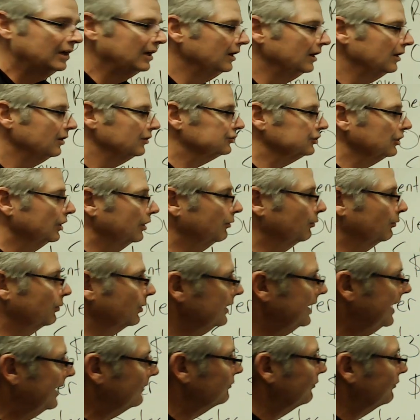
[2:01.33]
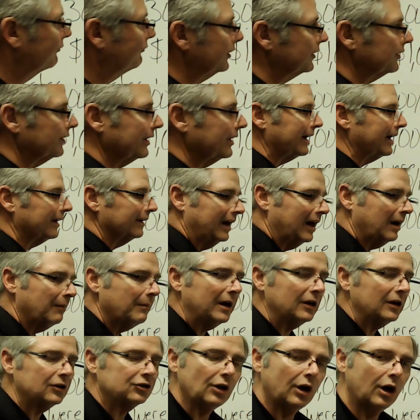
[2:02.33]
So we're going to have to figure how
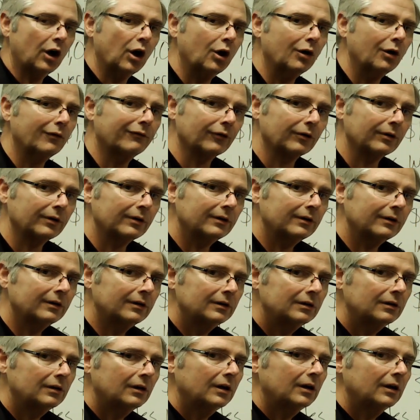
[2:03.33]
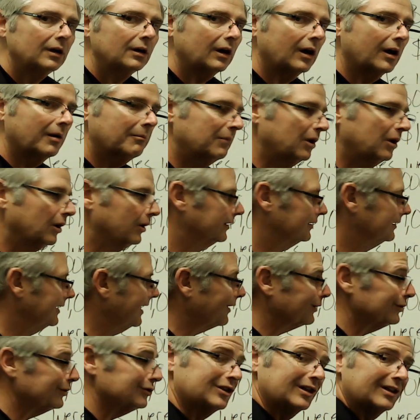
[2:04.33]
much over $1 million
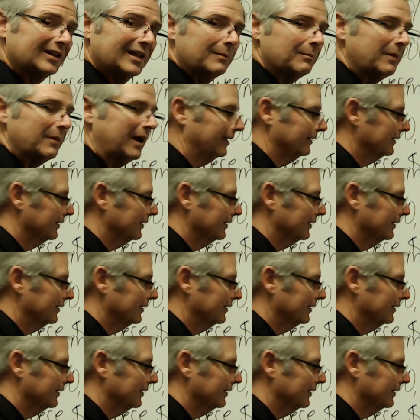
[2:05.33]
did they make.